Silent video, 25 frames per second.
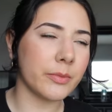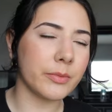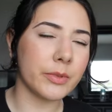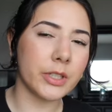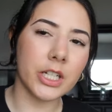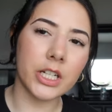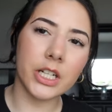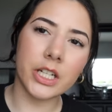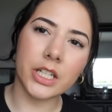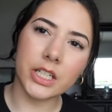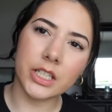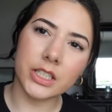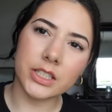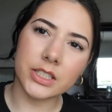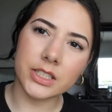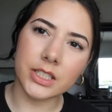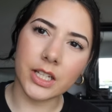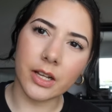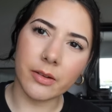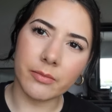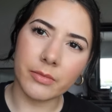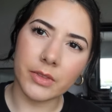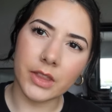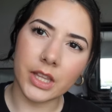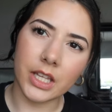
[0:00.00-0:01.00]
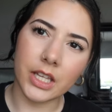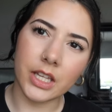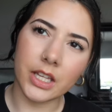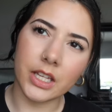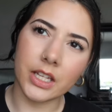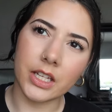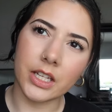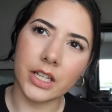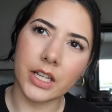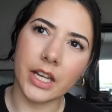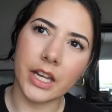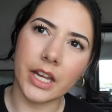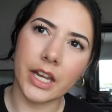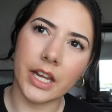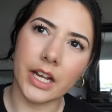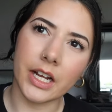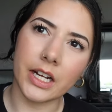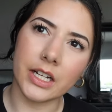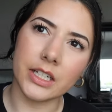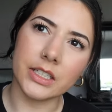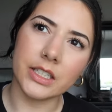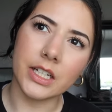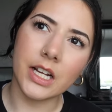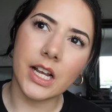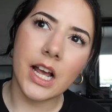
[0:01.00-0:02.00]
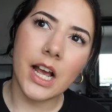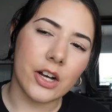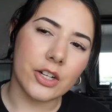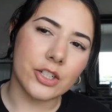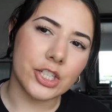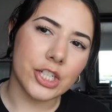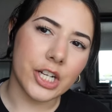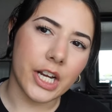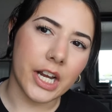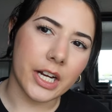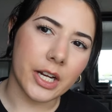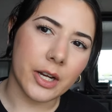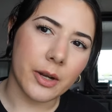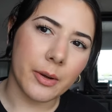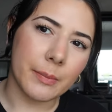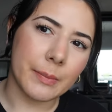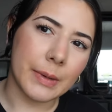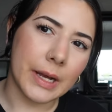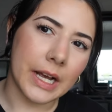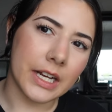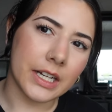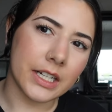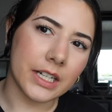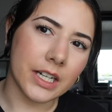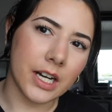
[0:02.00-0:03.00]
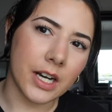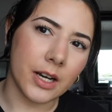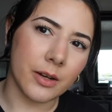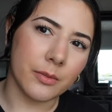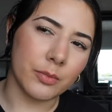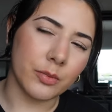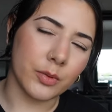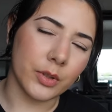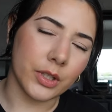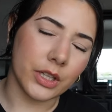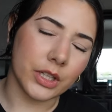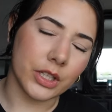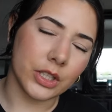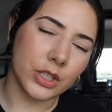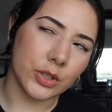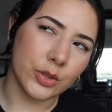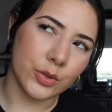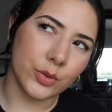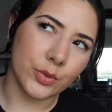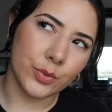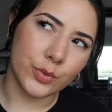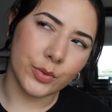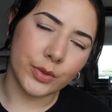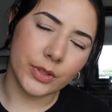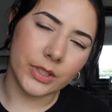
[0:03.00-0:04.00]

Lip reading: I'm gonna eat something and I'll check back up with you